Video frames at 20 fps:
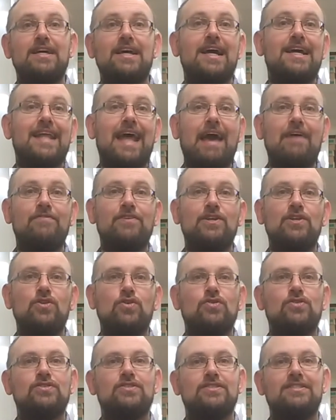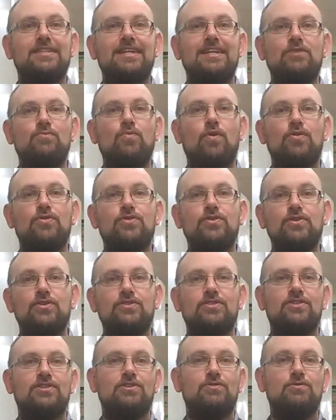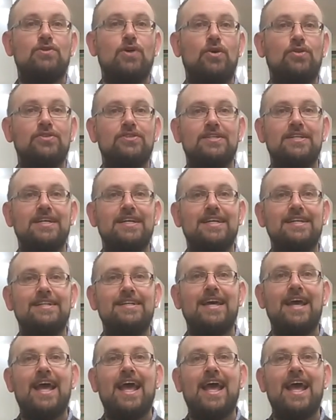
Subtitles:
and having a look and seeing what those two contain,